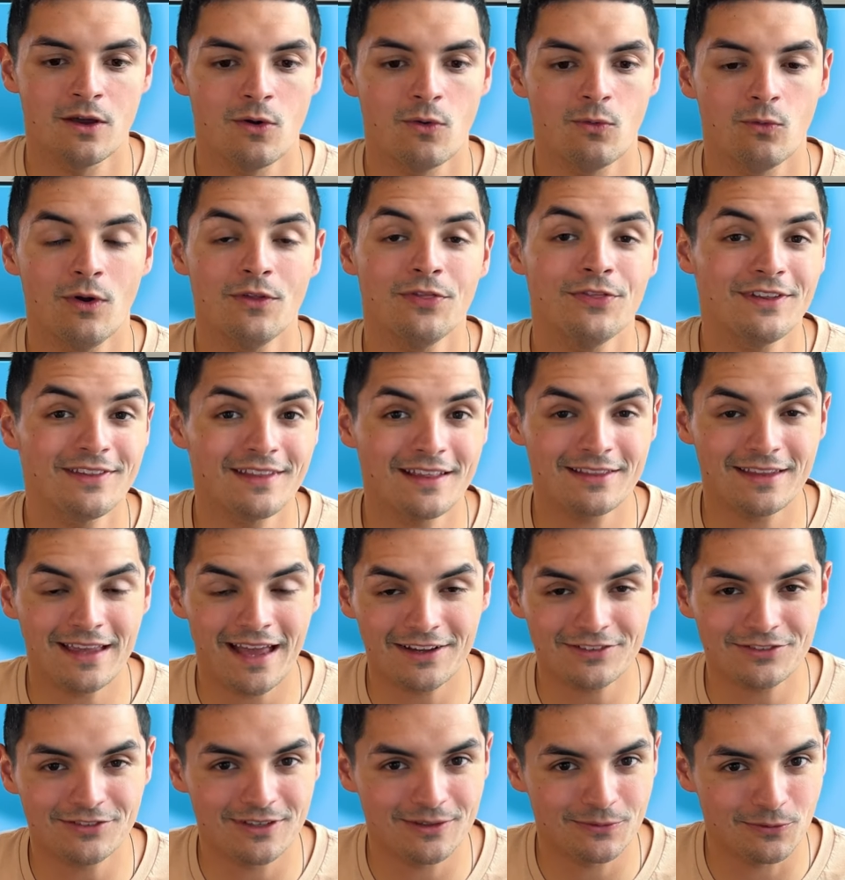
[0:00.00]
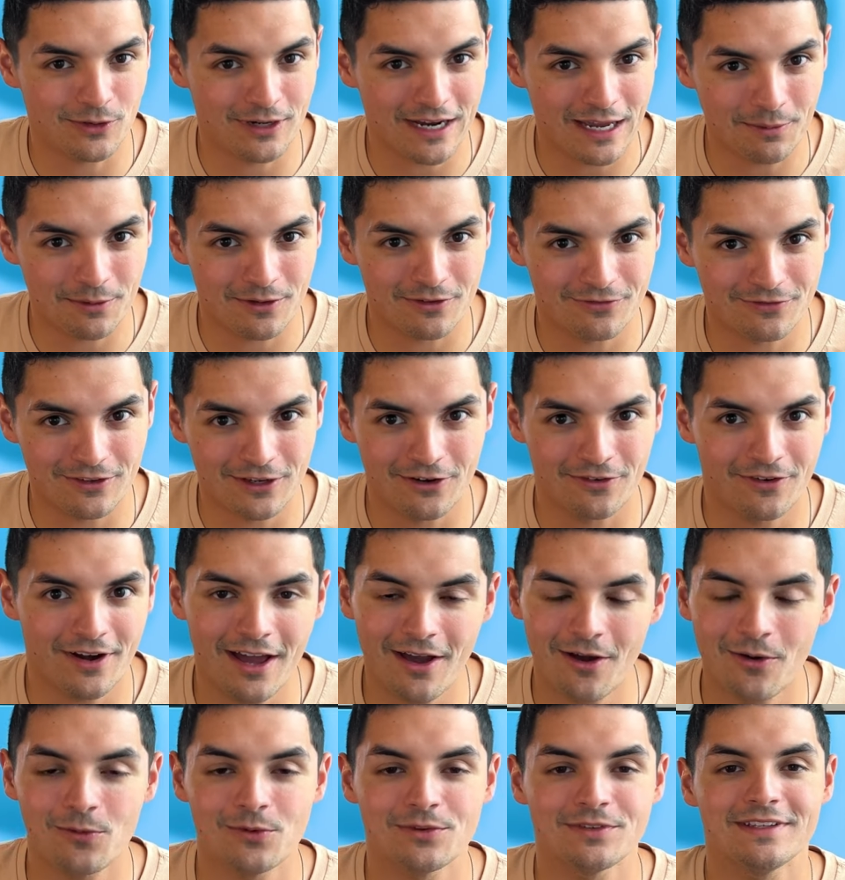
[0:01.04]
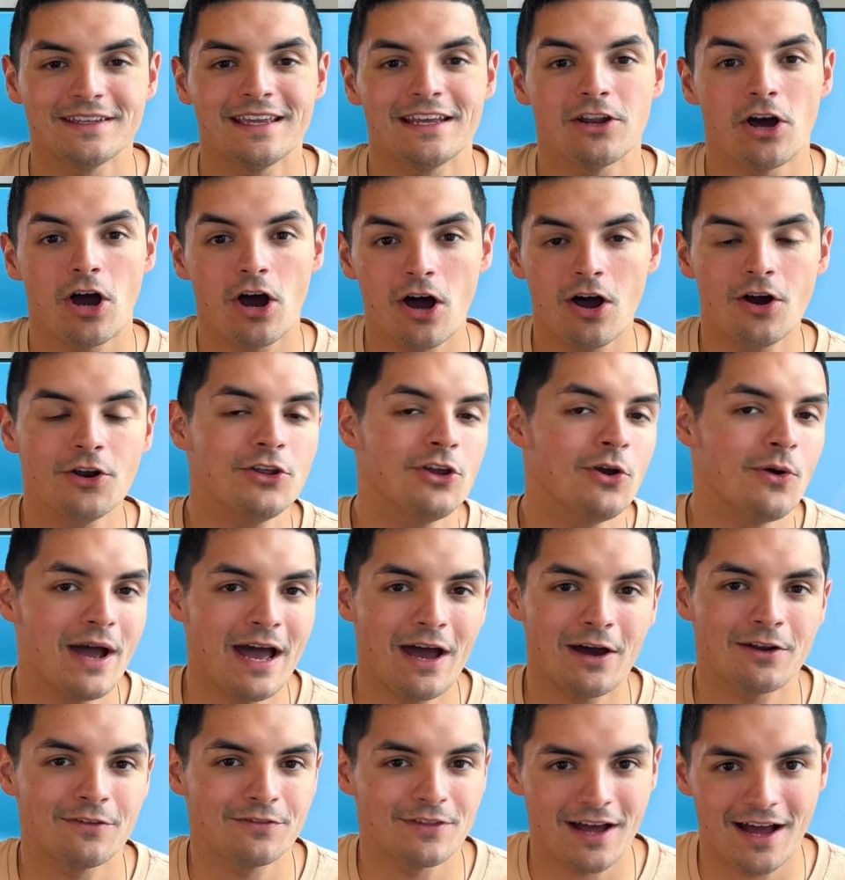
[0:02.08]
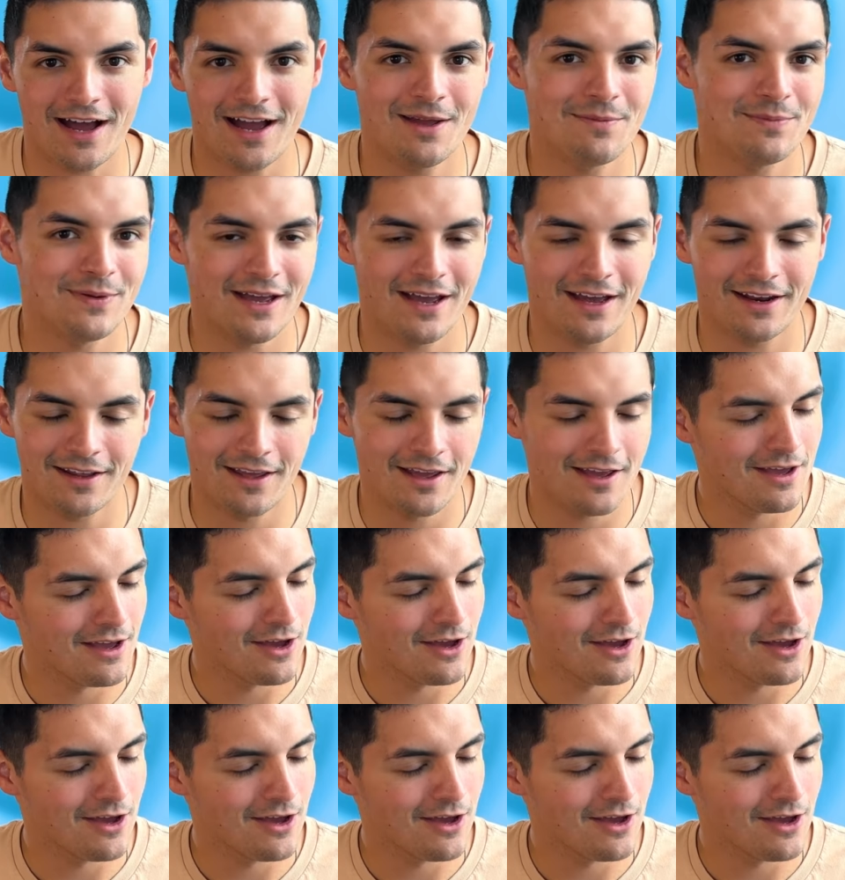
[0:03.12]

One thing that they actually were able to figure out was to get audio out of the iPad.